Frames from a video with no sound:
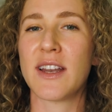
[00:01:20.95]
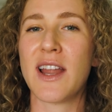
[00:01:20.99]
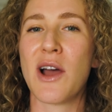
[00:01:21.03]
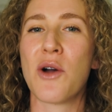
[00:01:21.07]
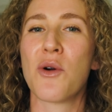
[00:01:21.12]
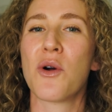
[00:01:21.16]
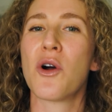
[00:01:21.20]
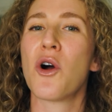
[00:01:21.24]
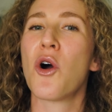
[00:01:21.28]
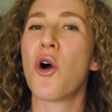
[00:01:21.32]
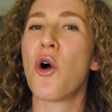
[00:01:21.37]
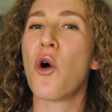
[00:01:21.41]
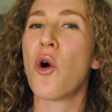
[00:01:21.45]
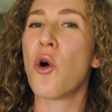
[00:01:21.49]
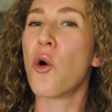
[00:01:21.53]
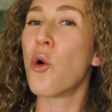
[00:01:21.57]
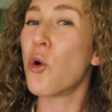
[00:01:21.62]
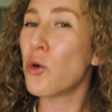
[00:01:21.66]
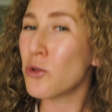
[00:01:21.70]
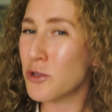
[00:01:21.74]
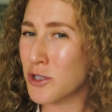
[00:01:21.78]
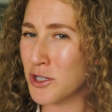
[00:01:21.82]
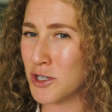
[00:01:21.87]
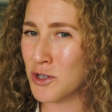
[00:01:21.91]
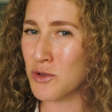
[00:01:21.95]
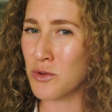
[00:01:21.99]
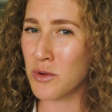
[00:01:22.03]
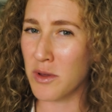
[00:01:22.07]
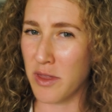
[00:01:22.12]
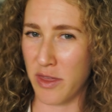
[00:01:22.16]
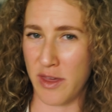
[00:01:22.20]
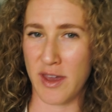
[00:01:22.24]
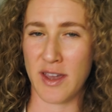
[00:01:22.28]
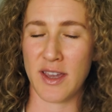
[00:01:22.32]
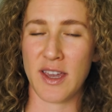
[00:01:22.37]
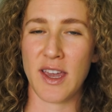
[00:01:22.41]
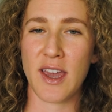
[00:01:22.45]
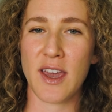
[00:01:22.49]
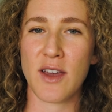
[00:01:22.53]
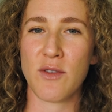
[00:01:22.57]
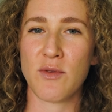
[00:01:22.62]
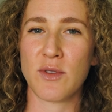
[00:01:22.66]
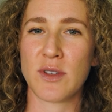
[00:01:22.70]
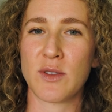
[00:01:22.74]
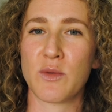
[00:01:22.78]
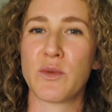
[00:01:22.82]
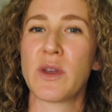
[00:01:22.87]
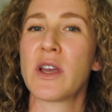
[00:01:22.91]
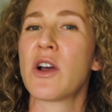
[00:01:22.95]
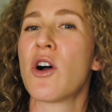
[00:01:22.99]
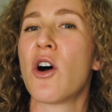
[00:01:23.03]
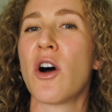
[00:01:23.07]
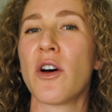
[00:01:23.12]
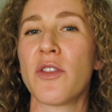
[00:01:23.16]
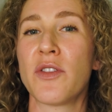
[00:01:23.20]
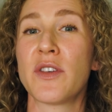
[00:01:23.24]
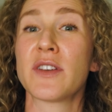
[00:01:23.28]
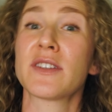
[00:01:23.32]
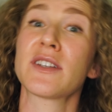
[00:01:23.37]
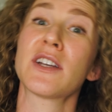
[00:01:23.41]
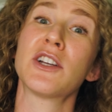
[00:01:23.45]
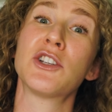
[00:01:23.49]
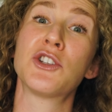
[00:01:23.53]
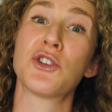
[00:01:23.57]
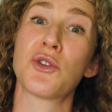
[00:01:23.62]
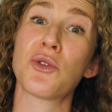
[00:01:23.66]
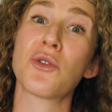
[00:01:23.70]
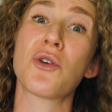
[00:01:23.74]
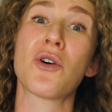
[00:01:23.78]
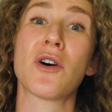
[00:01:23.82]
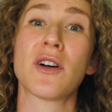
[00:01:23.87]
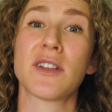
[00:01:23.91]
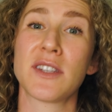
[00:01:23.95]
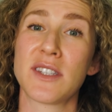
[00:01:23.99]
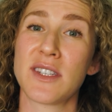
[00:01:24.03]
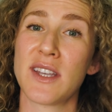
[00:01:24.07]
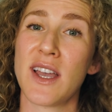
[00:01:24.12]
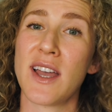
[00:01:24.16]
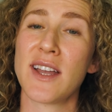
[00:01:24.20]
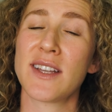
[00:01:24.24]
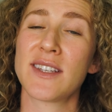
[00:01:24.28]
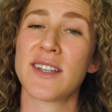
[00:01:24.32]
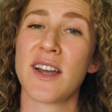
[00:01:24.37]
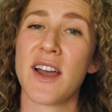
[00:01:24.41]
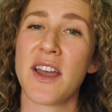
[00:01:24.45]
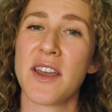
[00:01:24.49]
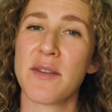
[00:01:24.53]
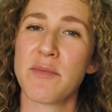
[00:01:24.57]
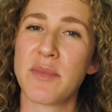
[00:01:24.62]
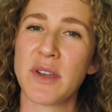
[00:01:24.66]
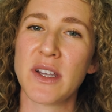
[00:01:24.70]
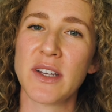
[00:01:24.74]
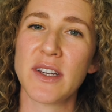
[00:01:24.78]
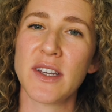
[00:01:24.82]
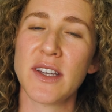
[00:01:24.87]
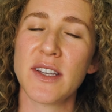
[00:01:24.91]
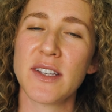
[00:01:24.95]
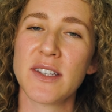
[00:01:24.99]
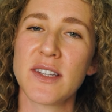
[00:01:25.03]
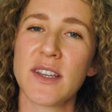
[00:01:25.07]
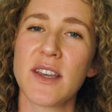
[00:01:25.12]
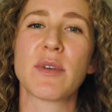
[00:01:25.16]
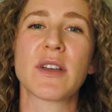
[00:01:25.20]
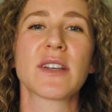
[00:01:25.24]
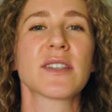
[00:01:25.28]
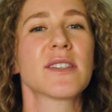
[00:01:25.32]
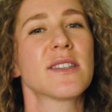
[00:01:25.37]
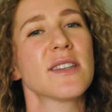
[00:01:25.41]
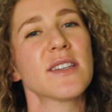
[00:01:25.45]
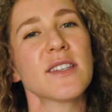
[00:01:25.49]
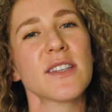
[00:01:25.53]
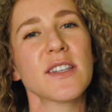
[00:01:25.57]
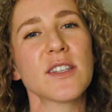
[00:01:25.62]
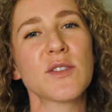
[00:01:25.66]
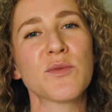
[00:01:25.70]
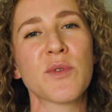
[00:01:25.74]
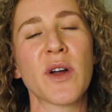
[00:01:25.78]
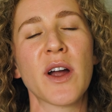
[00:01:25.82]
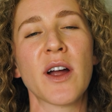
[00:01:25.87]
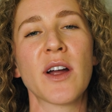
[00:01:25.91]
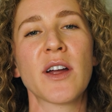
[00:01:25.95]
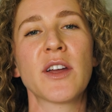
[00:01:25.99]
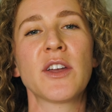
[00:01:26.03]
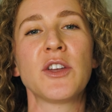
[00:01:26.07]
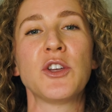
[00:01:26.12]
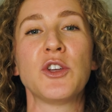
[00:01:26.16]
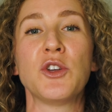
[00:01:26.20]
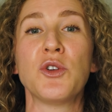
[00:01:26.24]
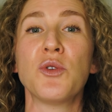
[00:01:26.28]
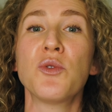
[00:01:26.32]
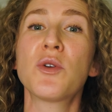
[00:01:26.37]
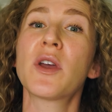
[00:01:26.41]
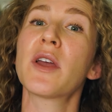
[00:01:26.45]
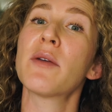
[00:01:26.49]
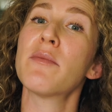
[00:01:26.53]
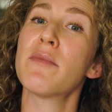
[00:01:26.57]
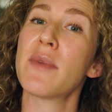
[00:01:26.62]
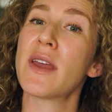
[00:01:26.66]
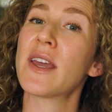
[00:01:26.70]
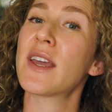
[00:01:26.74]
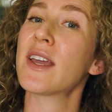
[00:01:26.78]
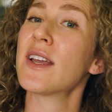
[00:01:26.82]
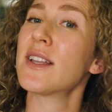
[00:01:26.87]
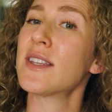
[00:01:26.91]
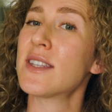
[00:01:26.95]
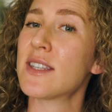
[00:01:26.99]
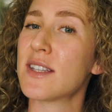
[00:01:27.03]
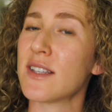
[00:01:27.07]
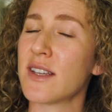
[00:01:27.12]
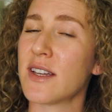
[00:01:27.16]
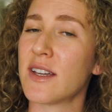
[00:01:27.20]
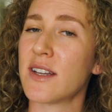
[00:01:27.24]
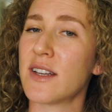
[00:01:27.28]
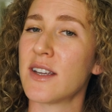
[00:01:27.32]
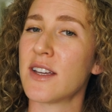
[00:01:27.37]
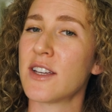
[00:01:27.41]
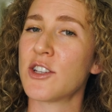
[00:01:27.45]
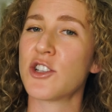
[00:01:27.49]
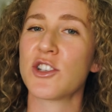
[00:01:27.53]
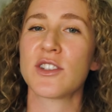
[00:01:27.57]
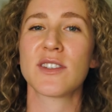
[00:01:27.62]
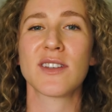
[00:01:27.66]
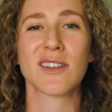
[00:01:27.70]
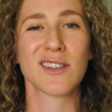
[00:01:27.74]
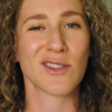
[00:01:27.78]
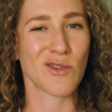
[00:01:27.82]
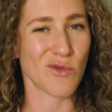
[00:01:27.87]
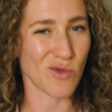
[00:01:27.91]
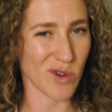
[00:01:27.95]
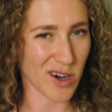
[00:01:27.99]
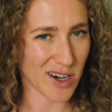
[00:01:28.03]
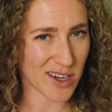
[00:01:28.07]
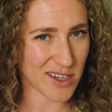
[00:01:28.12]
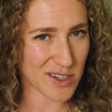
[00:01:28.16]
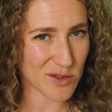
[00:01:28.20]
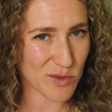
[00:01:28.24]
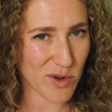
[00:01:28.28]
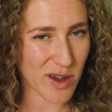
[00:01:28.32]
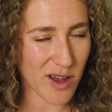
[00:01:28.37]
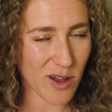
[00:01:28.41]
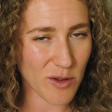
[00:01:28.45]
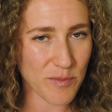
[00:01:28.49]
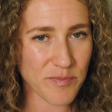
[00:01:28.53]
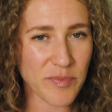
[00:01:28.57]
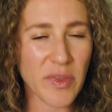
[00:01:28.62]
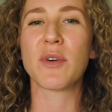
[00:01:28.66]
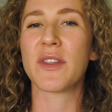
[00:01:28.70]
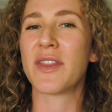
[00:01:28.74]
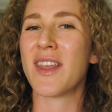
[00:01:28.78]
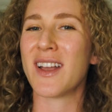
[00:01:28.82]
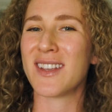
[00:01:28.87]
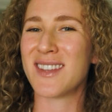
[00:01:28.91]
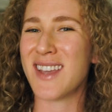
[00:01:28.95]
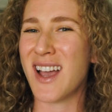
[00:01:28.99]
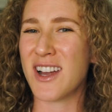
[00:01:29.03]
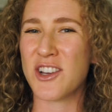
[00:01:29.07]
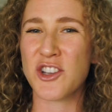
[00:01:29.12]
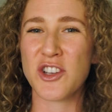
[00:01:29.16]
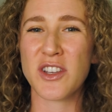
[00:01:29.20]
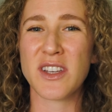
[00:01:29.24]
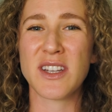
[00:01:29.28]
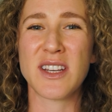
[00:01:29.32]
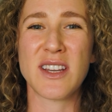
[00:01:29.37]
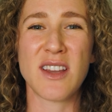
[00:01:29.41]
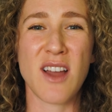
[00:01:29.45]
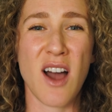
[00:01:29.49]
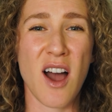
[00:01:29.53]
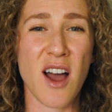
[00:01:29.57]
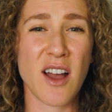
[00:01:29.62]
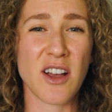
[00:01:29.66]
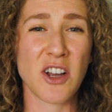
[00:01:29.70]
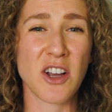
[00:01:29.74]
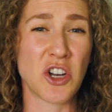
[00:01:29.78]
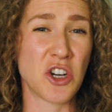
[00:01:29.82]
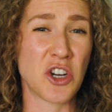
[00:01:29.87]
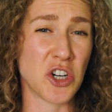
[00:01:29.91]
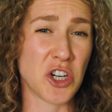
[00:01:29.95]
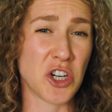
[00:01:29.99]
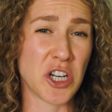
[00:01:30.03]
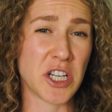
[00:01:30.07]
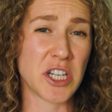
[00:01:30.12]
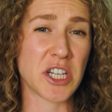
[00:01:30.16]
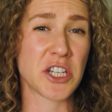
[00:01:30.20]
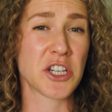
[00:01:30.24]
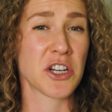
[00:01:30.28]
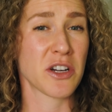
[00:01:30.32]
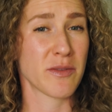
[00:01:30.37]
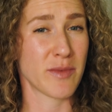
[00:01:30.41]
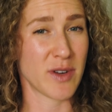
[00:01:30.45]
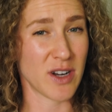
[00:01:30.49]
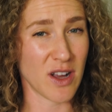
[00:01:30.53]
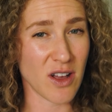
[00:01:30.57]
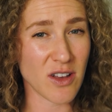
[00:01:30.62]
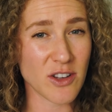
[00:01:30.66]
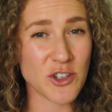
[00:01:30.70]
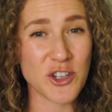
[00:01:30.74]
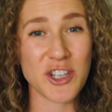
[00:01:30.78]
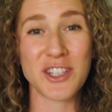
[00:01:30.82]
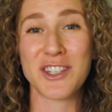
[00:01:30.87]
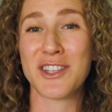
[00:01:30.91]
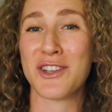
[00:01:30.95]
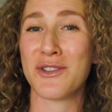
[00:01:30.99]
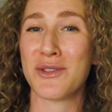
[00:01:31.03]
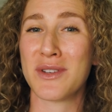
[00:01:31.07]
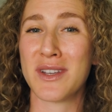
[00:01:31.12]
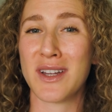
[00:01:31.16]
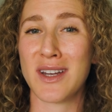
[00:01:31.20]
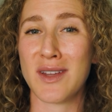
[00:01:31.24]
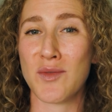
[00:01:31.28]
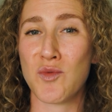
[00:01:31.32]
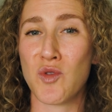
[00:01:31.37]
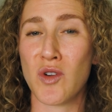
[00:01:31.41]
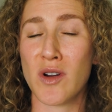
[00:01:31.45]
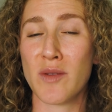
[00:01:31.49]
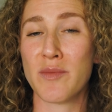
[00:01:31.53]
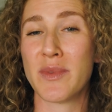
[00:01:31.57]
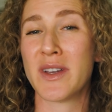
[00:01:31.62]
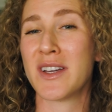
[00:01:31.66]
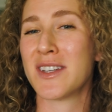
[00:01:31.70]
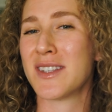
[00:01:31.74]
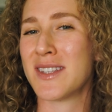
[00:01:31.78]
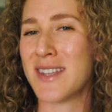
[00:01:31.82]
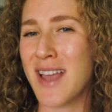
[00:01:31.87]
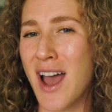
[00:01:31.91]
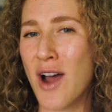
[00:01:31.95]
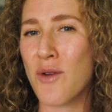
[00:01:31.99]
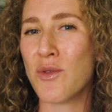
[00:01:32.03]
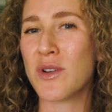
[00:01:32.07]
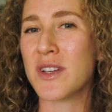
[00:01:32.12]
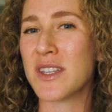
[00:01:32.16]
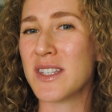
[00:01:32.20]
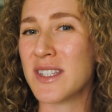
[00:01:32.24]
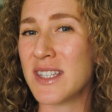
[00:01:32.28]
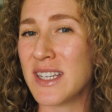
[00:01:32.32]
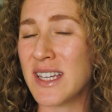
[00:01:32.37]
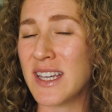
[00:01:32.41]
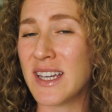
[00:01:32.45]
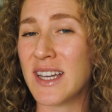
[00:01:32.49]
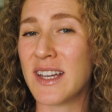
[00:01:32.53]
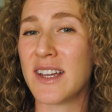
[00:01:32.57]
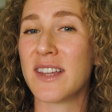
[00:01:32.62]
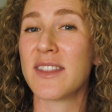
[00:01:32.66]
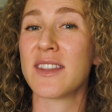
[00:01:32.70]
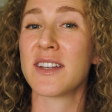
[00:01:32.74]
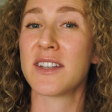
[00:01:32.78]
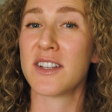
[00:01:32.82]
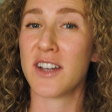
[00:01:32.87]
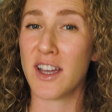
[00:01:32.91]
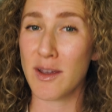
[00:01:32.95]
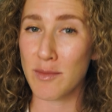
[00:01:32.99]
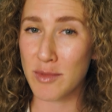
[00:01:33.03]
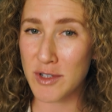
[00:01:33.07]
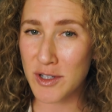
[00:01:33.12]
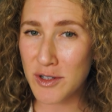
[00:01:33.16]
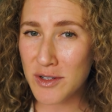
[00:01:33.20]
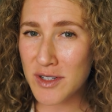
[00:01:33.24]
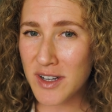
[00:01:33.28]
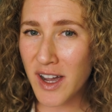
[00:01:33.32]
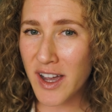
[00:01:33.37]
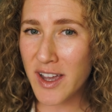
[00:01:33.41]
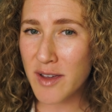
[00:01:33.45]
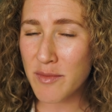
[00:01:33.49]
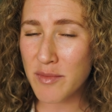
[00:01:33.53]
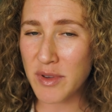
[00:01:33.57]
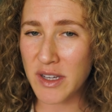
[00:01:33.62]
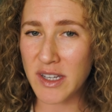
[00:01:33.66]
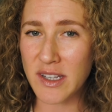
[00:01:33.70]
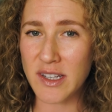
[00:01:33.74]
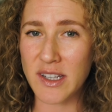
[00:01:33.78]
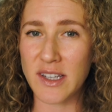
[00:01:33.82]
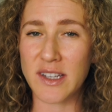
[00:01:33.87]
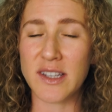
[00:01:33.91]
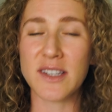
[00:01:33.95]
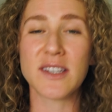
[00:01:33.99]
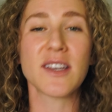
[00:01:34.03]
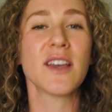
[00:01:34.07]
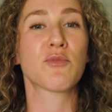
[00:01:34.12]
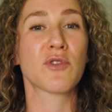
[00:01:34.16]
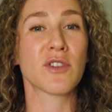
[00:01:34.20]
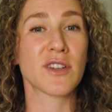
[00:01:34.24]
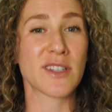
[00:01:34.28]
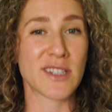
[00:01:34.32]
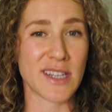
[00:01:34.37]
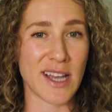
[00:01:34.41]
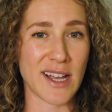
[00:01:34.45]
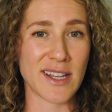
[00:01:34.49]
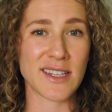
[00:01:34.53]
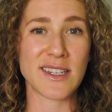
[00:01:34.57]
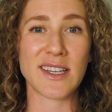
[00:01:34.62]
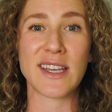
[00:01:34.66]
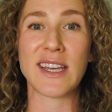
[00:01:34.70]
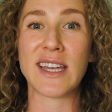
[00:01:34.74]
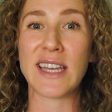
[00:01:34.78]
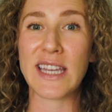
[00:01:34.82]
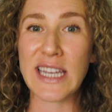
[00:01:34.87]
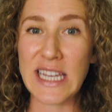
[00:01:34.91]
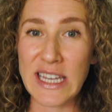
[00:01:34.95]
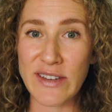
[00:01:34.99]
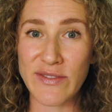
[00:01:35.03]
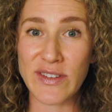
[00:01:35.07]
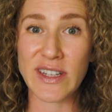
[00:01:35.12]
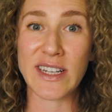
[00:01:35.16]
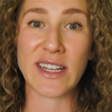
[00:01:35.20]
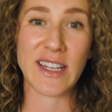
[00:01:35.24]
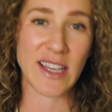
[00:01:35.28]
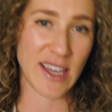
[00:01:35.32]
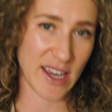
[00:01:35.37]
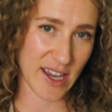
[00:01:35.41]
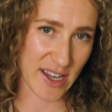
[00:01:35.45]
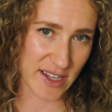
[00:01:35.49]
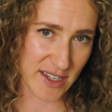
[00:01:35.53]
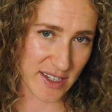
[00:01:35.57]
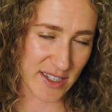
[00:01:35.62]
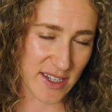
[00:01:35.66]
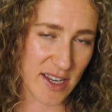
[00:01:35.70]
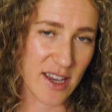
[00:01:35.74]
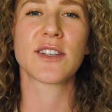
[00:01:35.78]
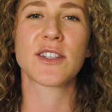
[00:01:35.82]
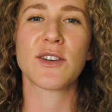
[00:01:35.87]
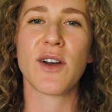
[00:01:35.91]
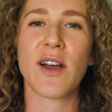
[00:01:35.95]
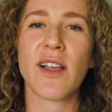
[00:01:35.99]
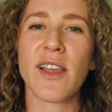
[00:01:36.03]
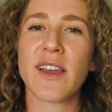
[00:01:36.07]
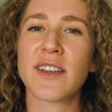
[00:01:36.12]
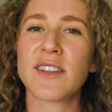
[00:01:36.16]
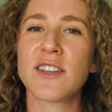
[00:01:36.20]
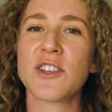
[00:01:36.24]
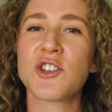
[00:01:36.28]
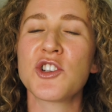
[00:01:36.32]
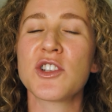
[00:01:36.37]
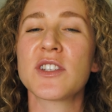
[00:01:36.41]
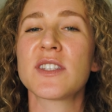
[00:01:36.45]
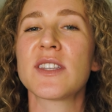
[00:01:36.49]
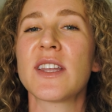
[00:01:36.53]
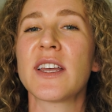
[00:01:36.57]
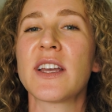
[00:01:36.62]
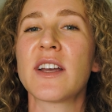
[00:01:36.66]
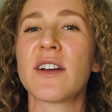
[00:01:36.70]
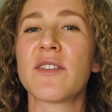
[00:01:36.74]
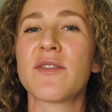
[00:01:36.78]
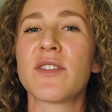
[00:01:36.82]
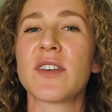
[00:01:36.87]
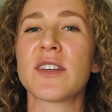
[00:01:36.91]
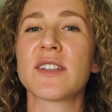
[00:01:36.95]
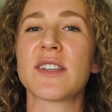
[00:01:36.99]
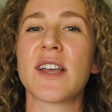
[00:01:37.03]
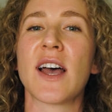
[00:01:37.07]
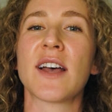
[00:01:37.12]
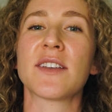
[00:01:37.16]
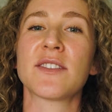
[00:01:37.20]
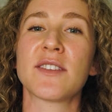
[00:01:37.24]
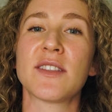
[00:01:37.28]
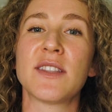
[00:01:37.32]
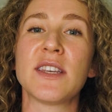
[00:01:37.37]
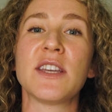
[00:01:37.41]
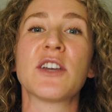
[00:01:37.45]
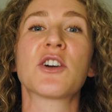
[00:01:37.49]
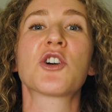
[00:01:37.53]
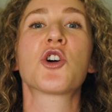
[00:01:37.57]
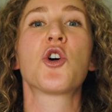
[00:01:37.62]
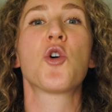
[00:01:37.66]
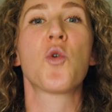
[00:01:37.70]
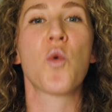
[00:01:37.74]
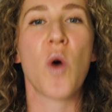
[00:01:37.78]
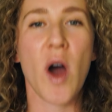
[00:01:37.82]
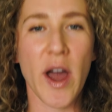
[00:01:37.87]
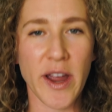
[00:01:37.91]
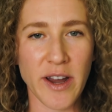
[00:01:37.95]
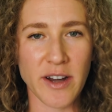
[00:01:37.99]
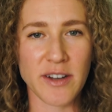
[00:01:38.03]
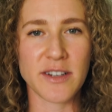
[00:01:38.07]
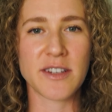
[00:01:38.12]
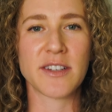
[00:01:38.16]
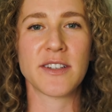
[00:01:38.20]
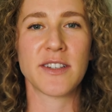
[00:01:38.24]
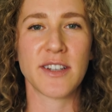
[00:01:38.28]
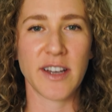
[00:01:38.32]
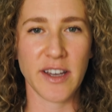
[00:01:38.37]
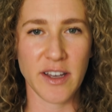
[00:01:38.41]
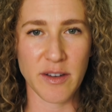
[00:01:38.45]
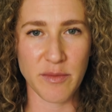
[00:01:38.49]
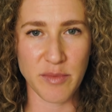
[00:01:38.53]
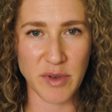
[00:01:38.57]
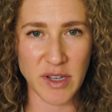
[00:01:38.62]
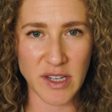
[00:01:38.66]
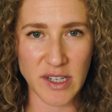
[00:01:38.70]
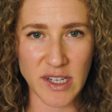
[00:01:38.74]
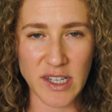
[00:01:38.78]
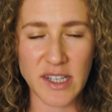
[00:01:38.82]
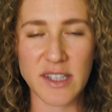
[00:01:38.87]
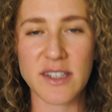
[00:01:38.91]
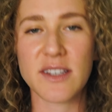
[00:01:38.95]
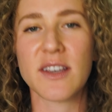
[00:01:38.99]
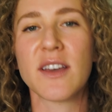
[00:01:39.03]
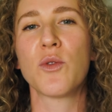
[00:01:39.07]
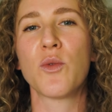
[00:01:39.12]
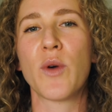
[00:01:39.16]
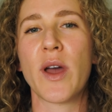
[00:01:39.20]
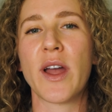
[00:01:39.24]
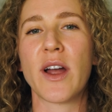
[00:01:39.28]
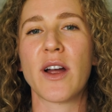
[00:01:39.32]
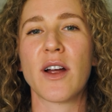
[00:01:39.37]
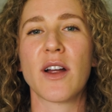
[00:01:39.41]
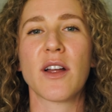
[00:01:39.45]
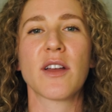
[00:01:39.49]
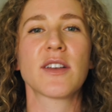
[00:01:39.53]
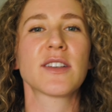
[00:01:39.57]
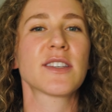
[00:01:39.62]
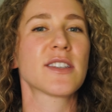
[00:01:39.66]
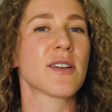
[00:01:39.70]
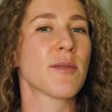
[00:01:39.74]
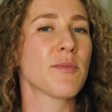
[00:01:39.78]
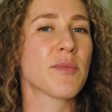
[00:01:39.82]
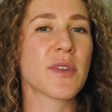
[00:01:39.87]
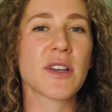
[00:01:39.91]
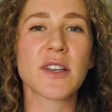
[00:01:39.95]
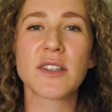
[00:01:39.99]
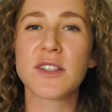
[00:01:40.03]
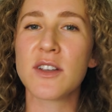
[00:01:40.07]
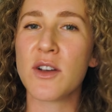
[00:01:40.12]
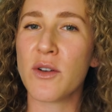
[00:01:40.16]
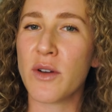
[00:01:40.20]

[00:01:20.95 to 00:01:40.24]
Now, old school thinking was we called this adult onset diabetes because this is where you can make insulin, it just doesn't work as well. But that's actually not good terminology to use anymore because now we're seeing the type 2 diabetes present even in kids. So I like to just think of this as the acquired diabetes, where something's